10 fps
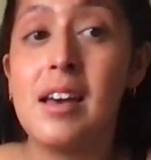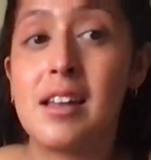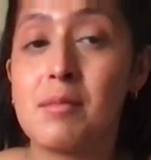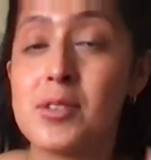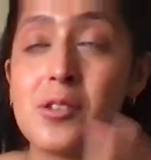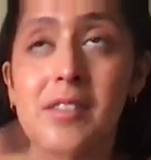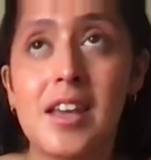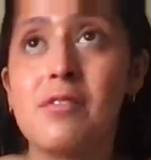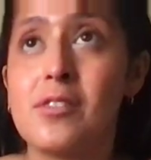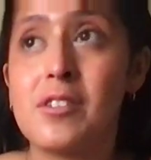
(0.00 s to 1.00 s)
And I'm so
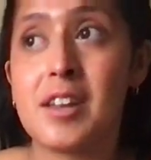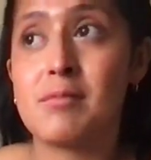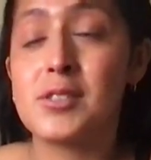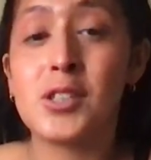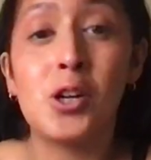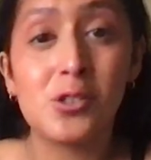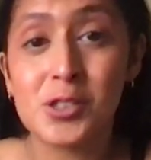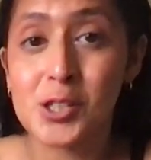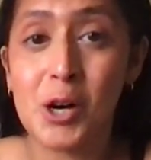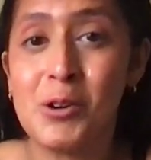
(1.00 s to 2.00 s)
thankful that I'm still
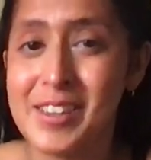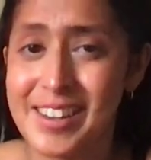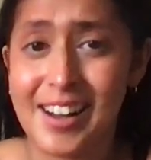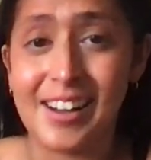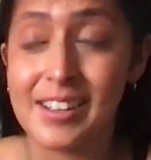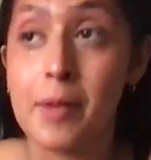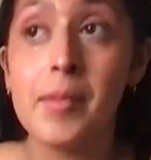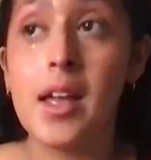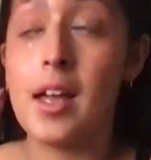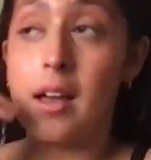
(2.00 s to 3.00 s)
so young
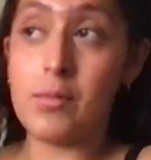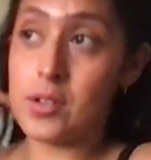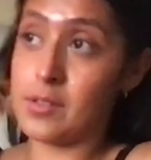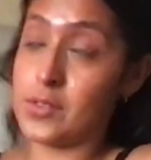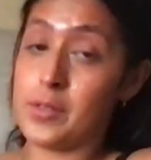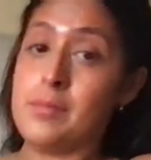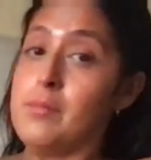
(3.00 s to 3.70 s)
and beautiful.